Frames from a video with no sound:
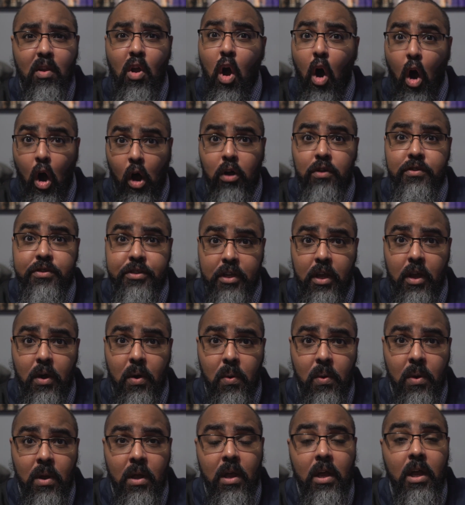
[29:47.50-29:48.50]

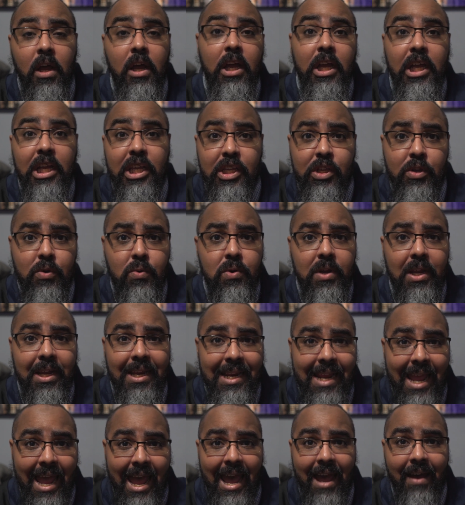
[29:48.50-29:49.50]
Also, you
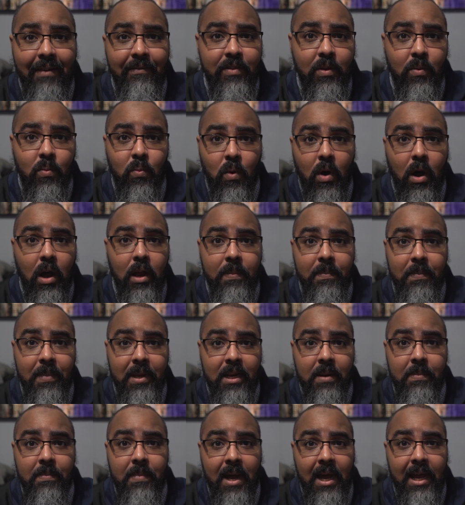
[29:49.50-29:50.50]
can have the wand
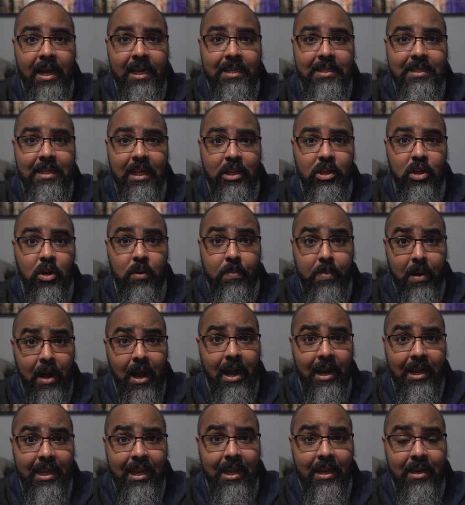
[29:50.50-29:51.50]
minimized in your
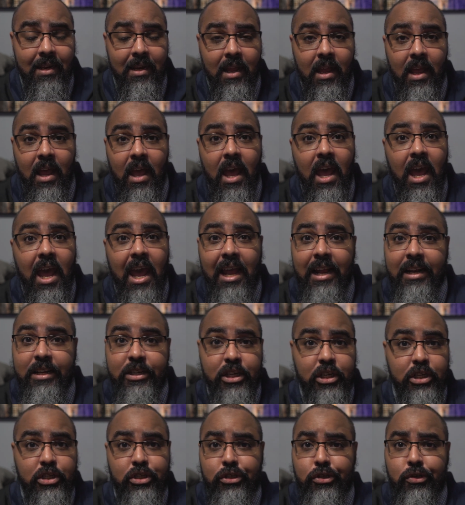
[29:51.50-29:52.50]
pocket and
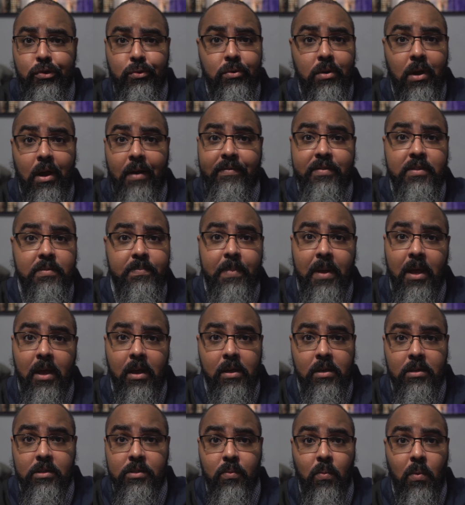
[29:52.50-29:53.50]
just shoot off
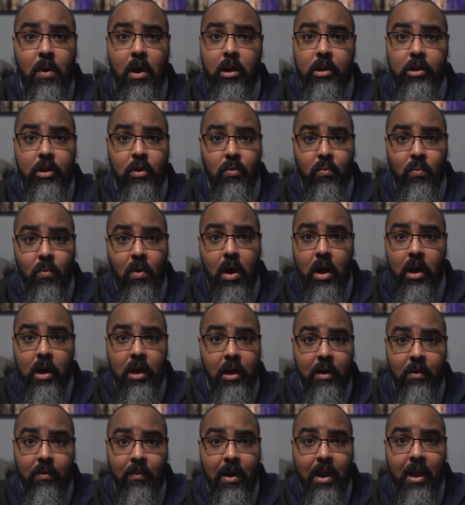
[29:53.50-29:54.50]
spells while you're
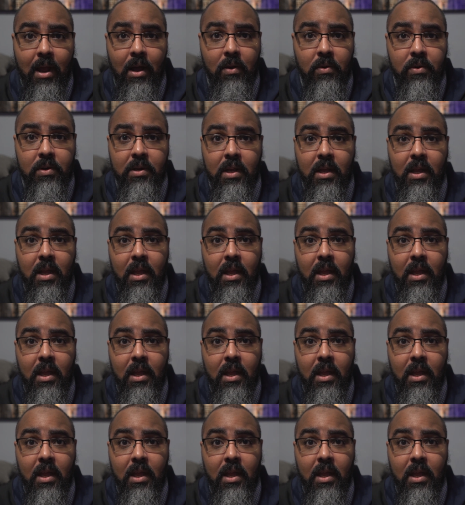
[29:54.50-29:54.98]
walking around.